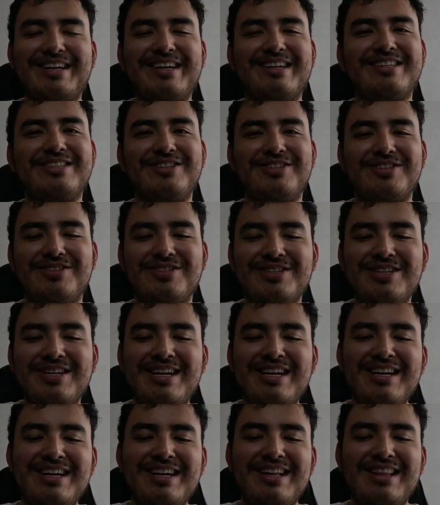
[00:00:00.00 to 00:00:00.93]
I just
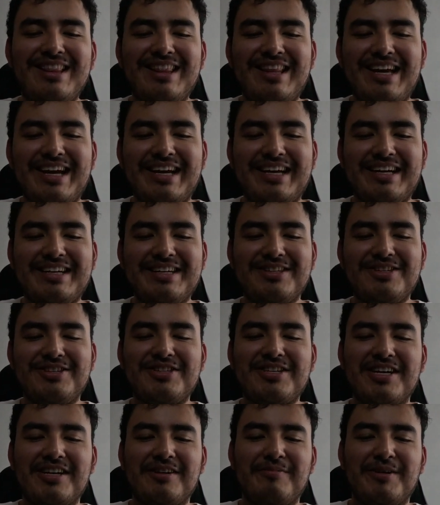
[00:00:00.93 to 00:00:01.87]
like
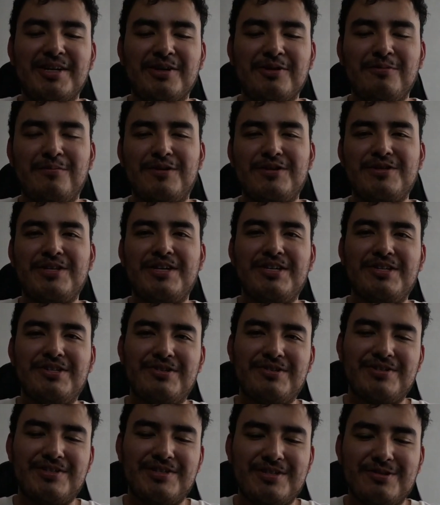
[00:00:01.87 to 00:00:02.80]
to take my
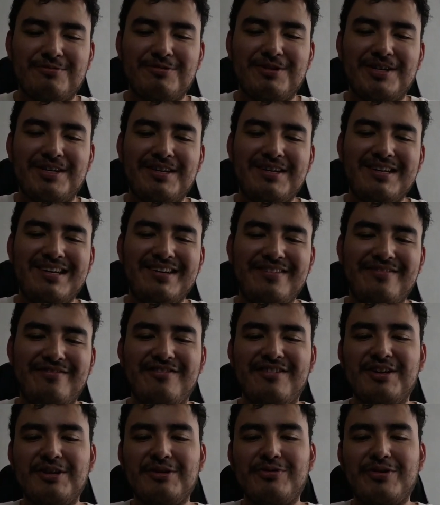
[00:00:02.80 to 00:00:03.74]
conversations this way,
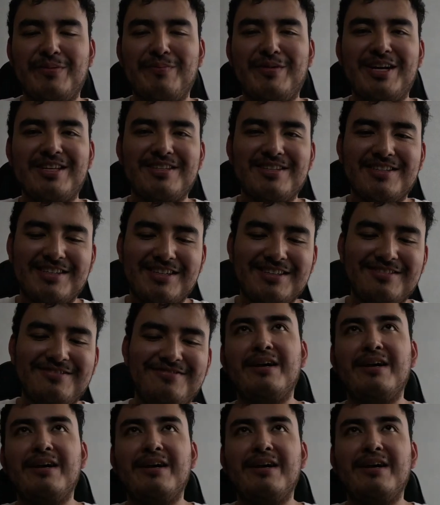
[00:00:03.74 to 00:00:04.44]
very dramatic.